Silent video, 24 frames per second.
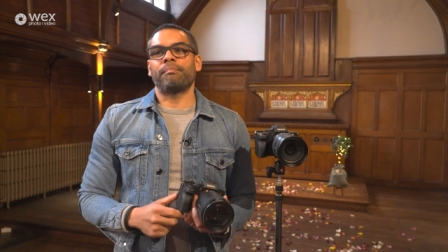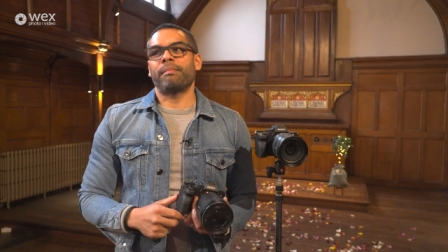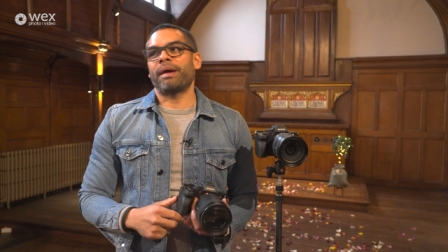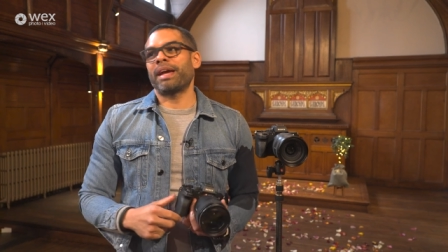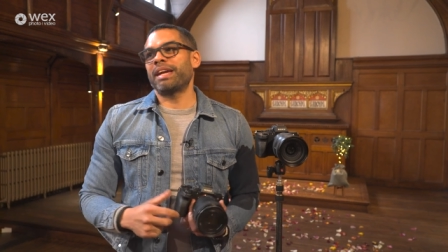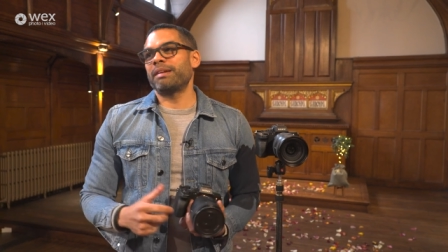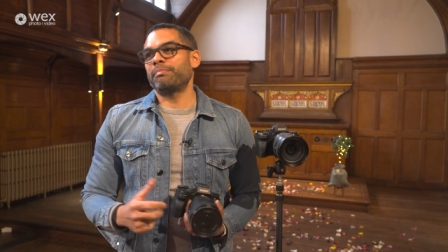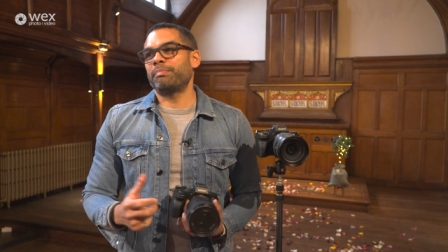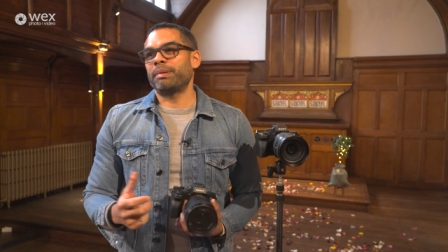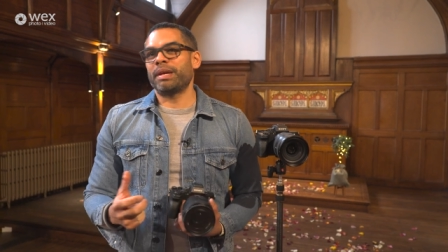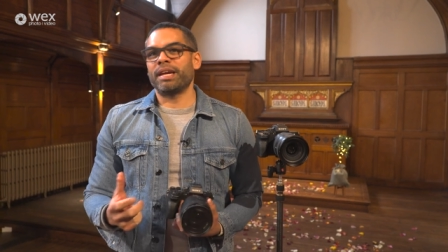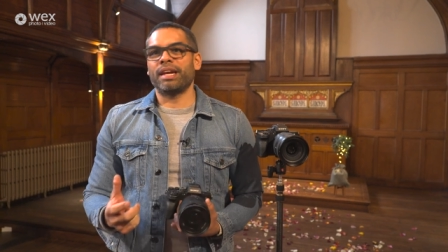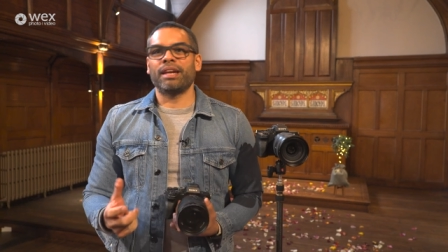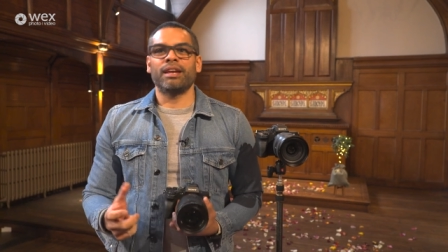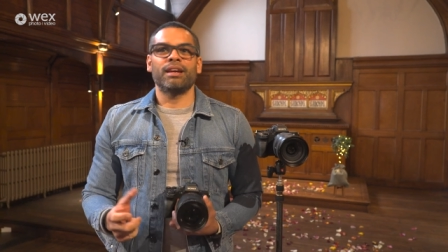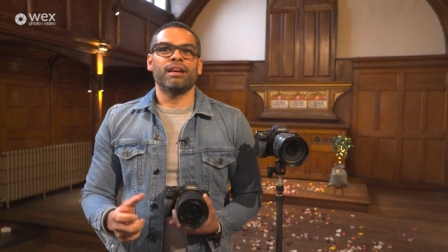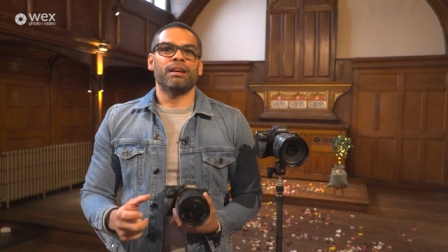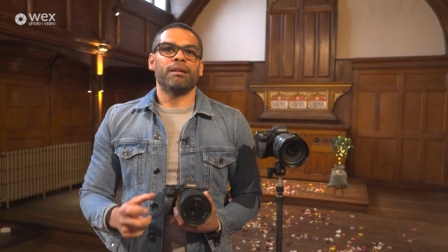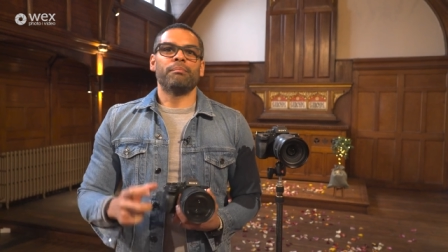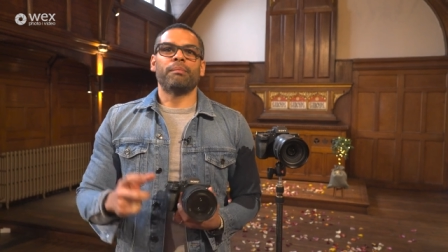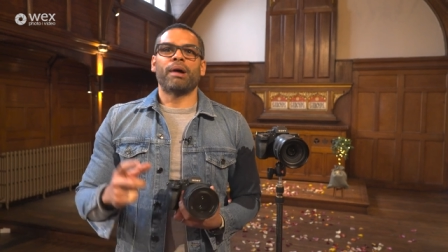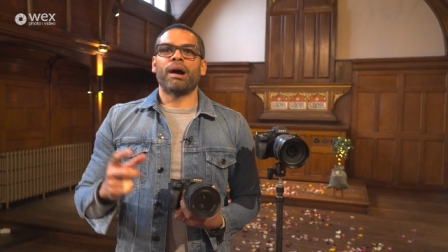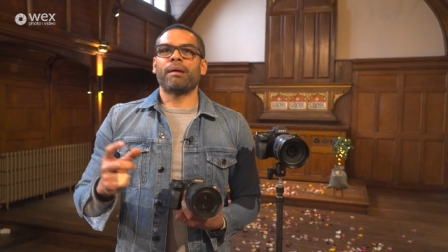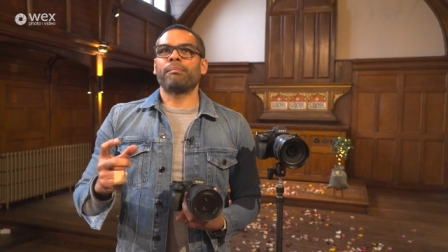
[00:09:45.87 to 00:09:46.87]
maybe
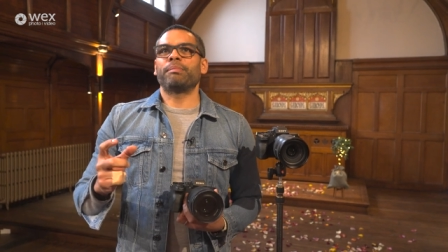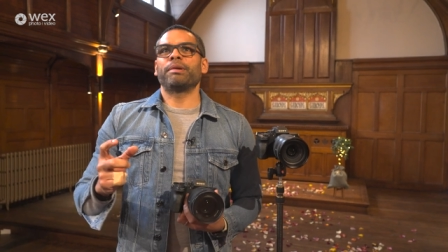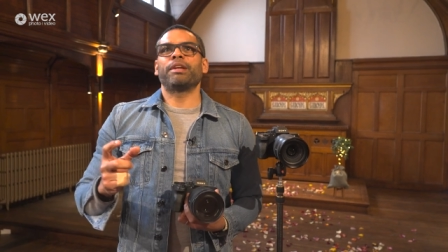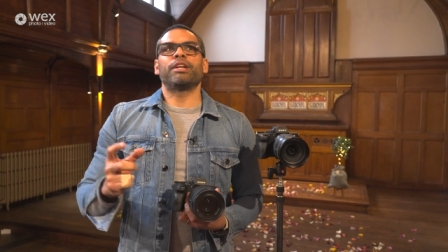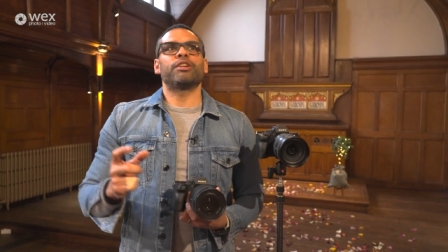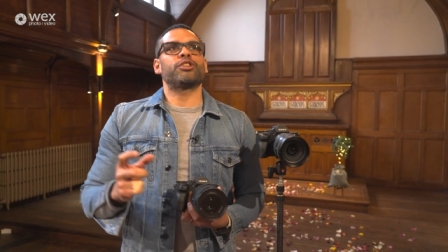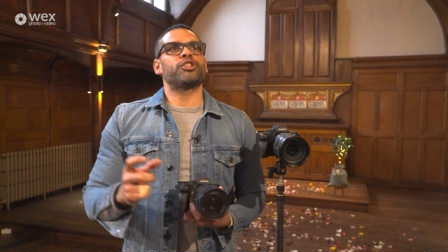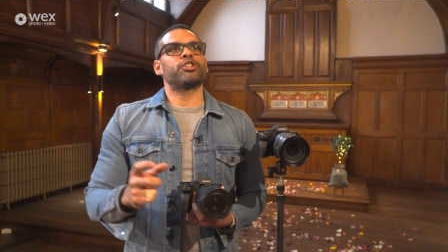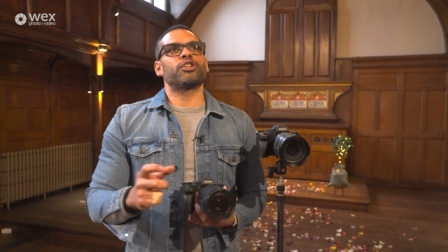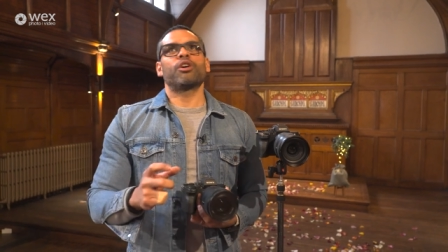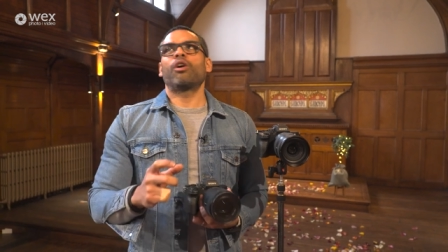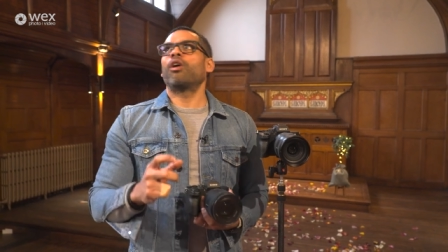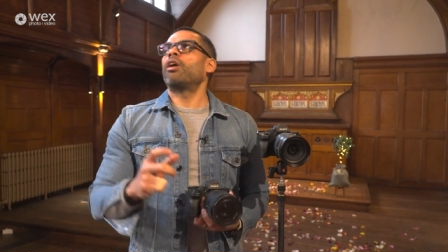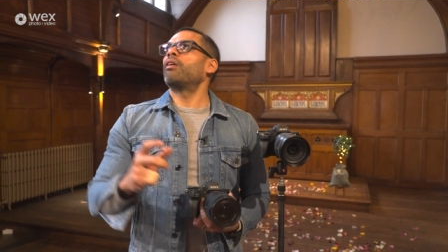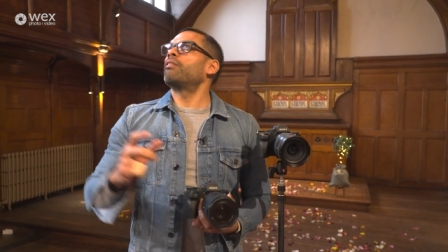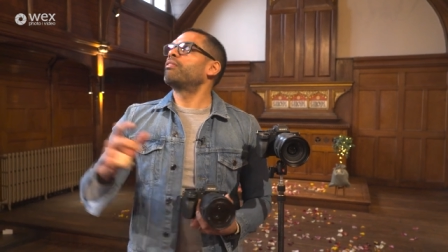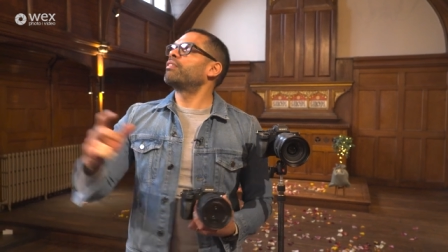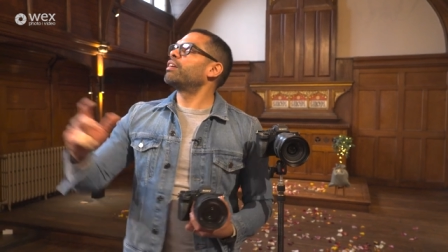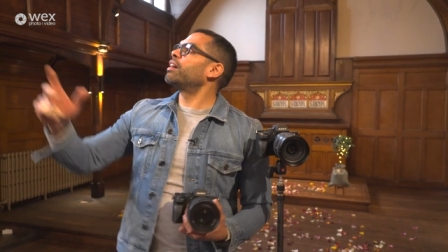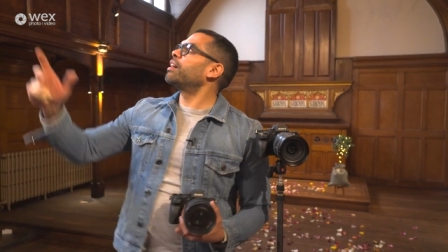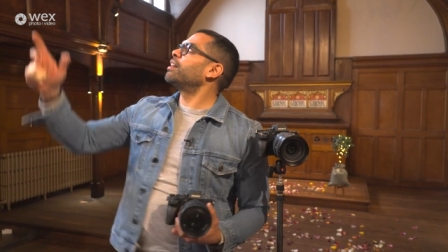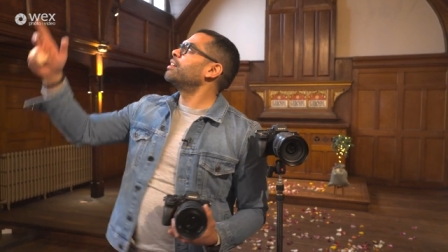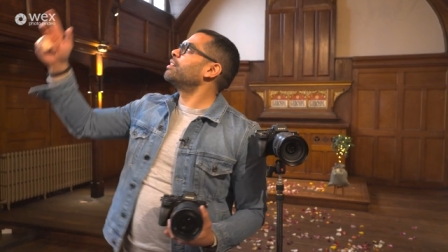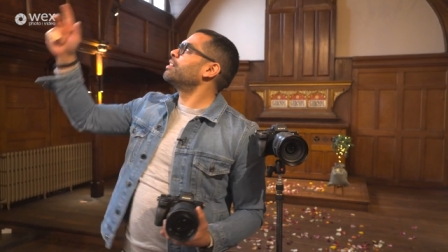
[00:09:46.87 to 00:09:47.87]
might be a shot of
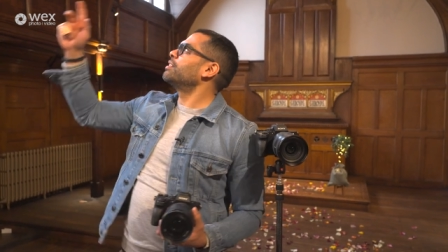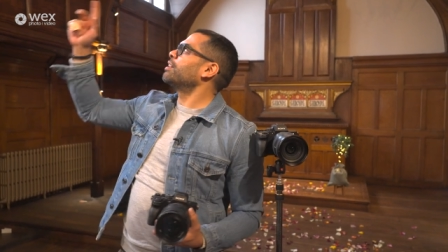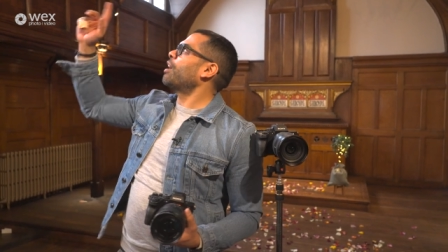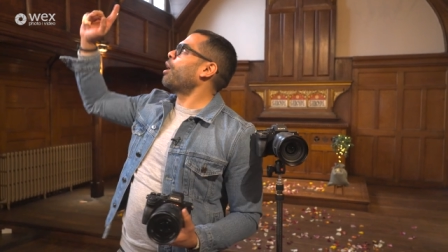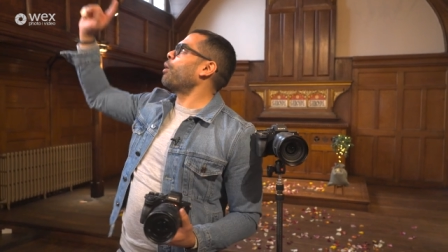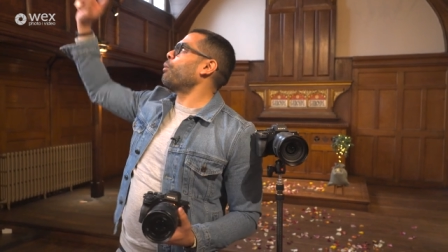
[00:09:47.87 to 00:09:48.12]
a,